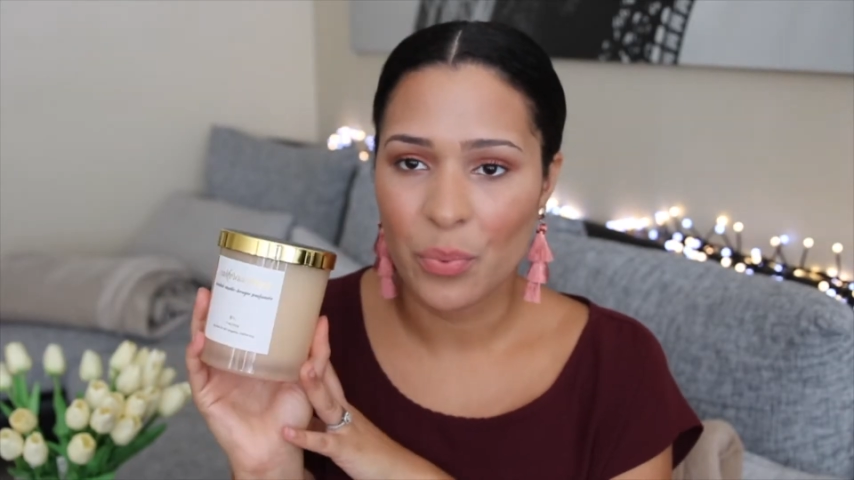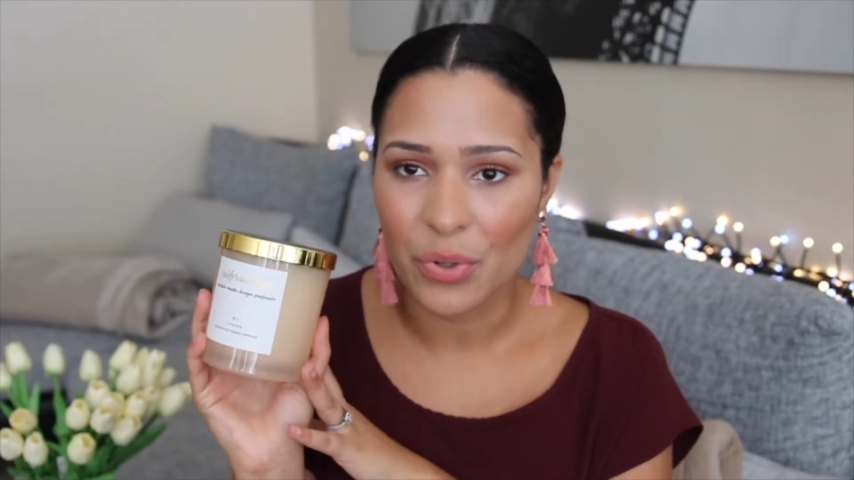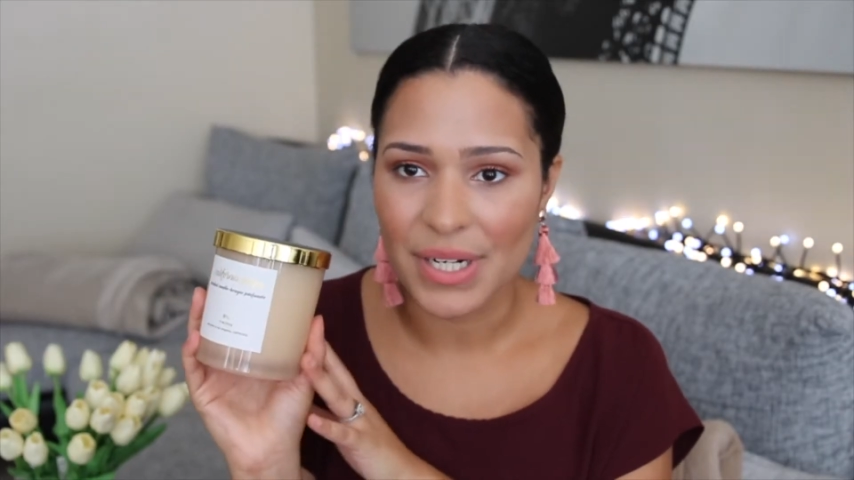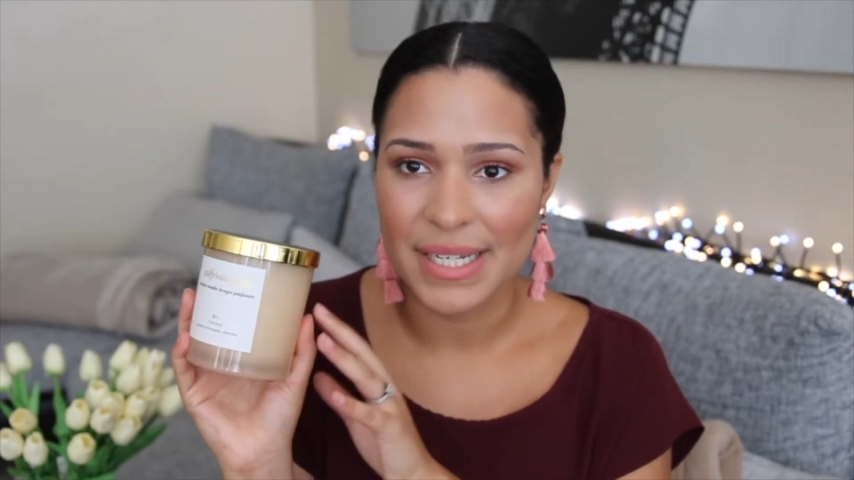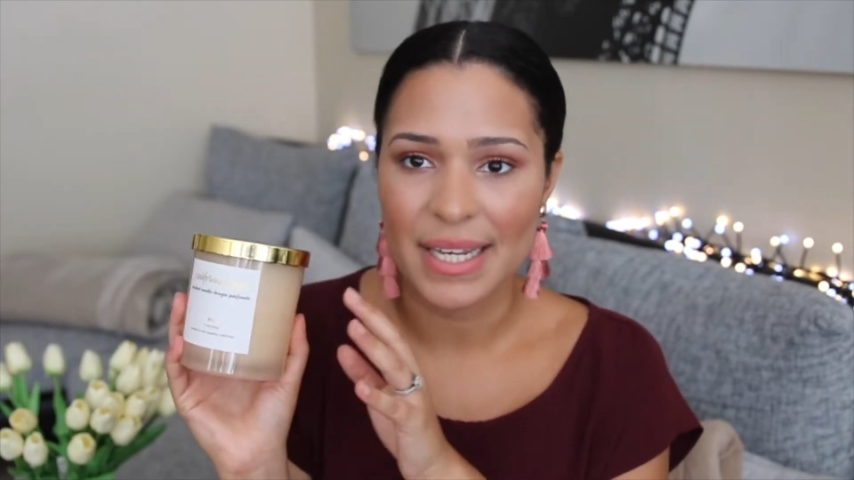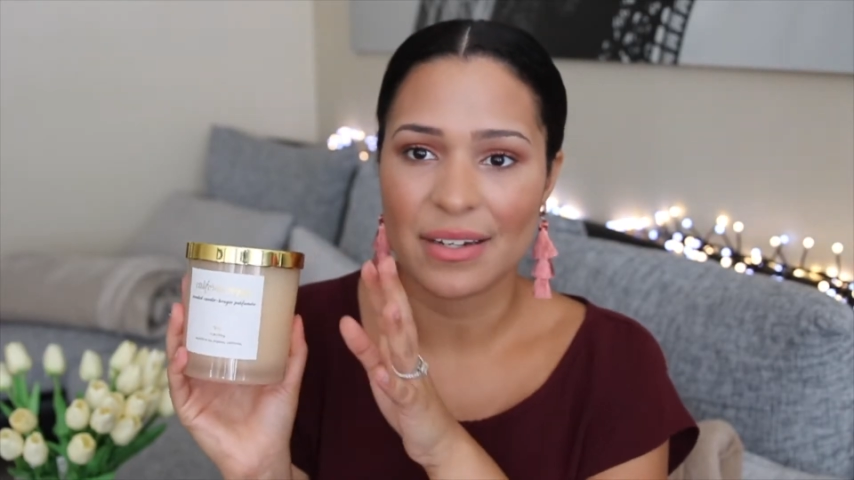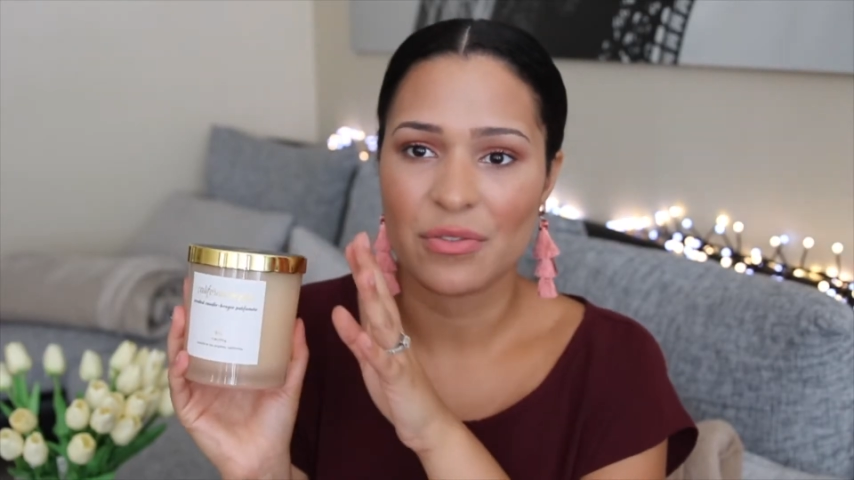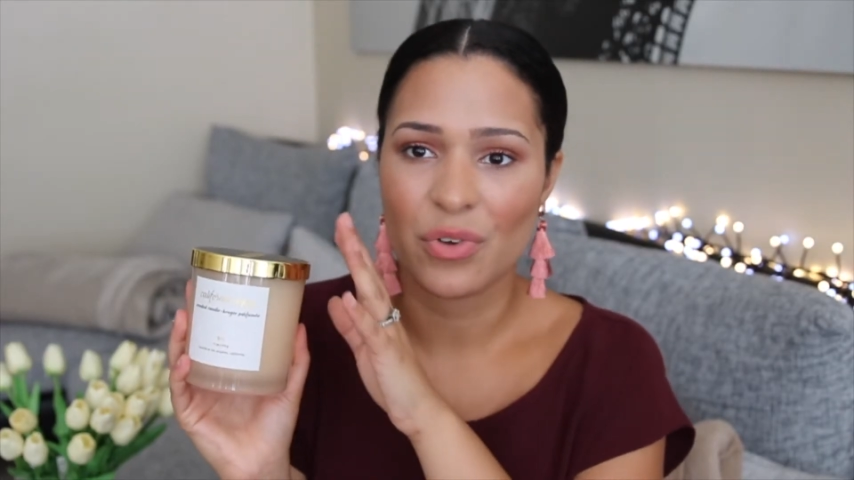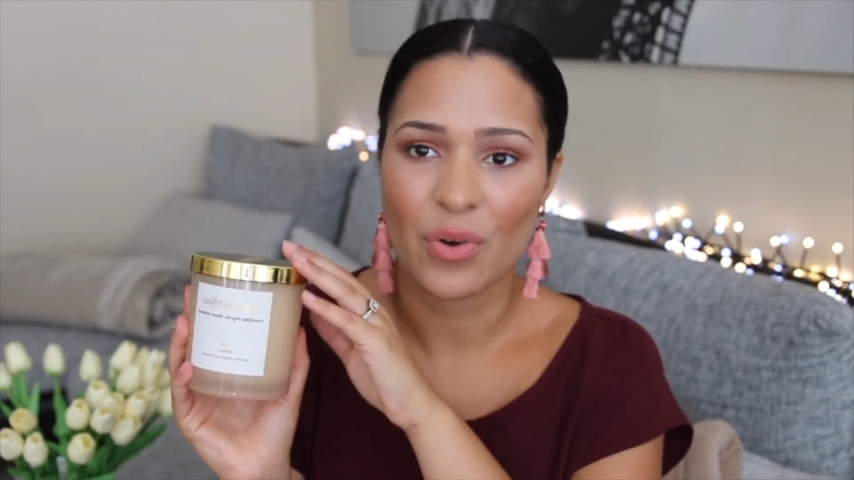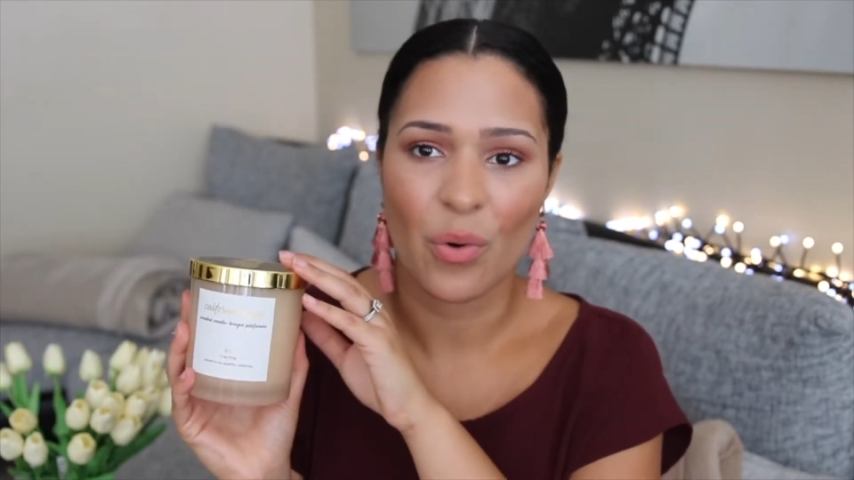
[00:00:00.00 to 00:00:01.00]
pretty. I
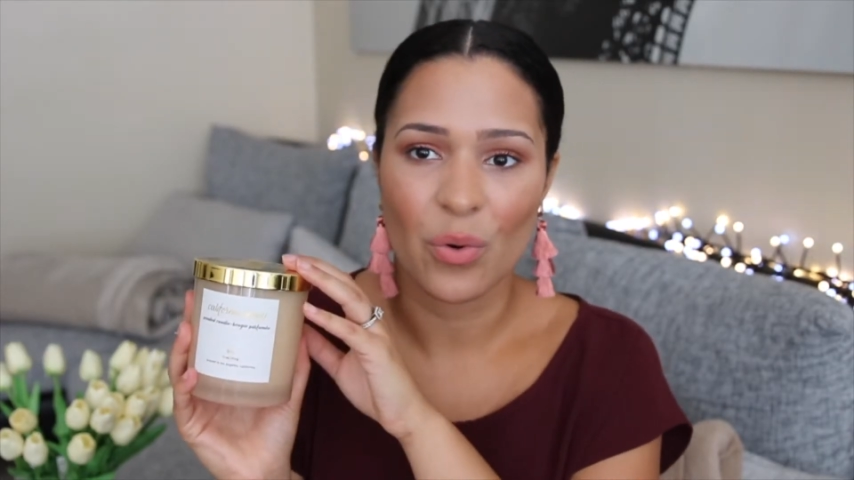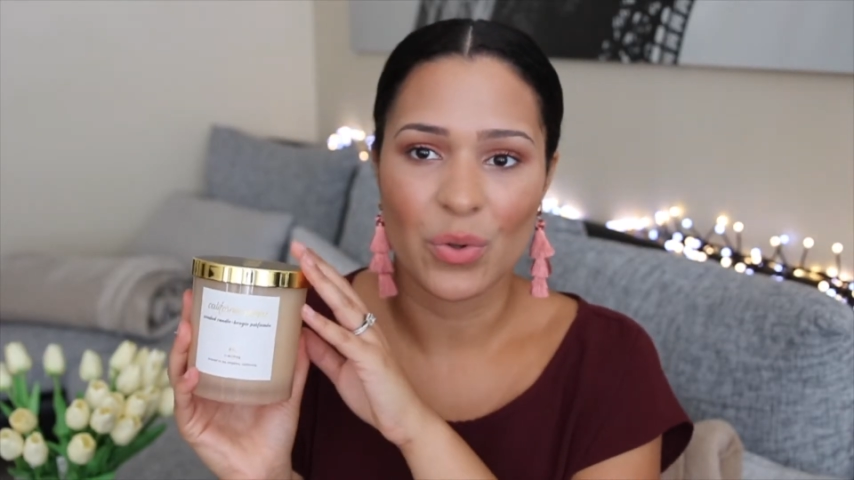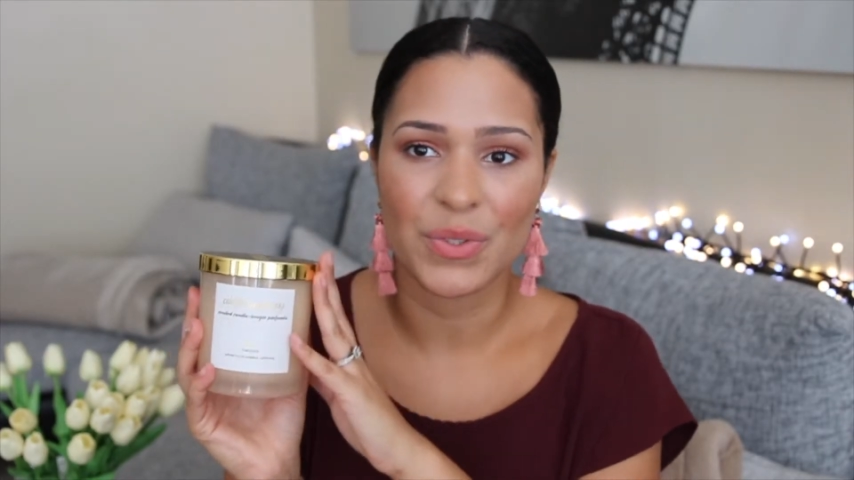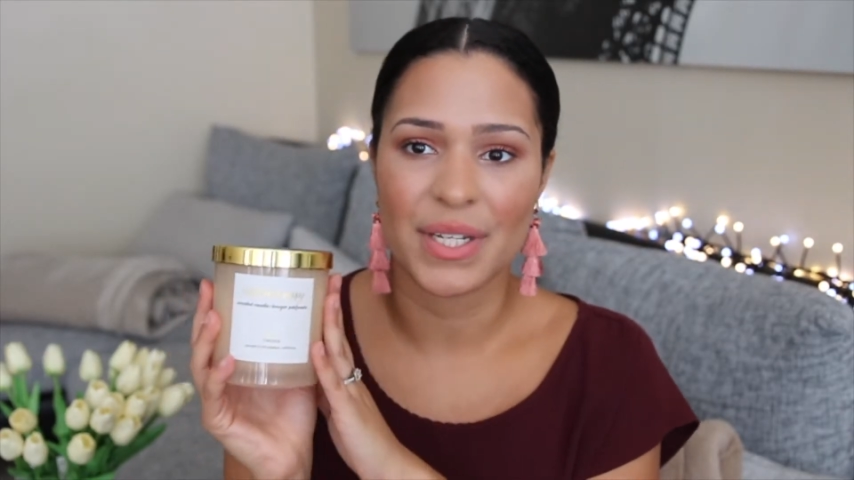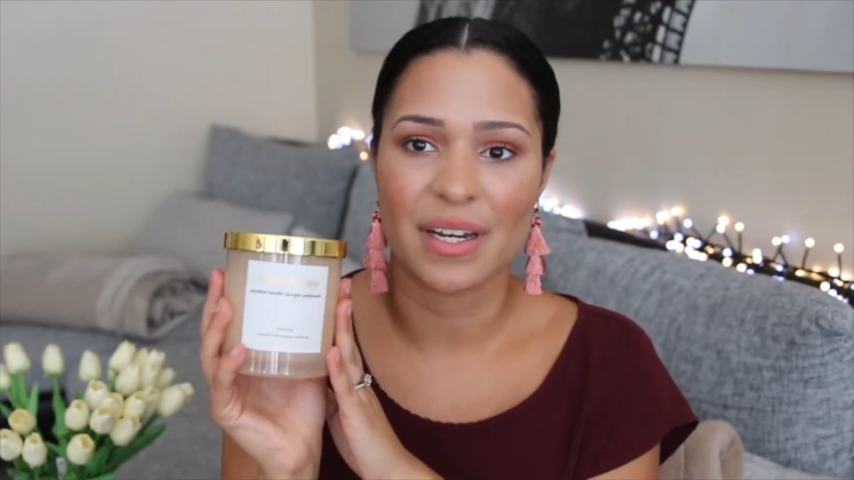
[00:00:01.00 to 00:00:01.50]
love the gold and